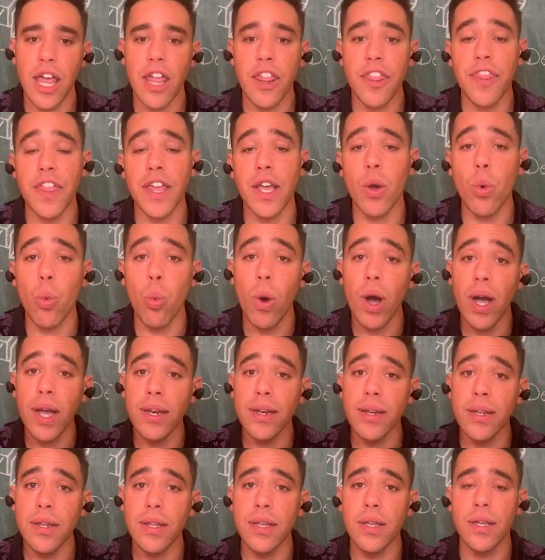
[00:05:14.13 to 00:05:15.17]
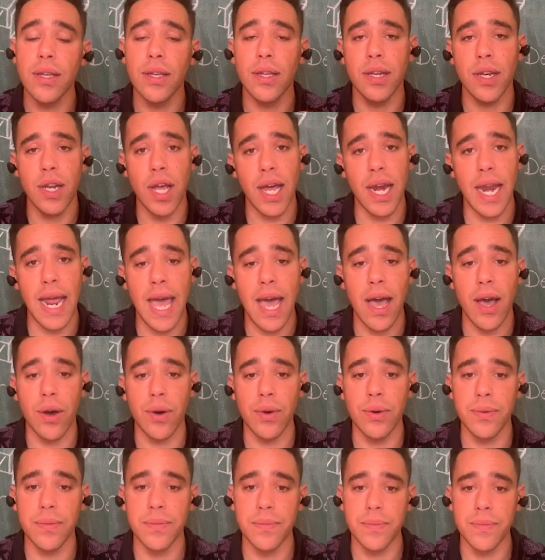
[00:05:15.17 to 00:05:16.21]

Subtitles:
Think what, not how.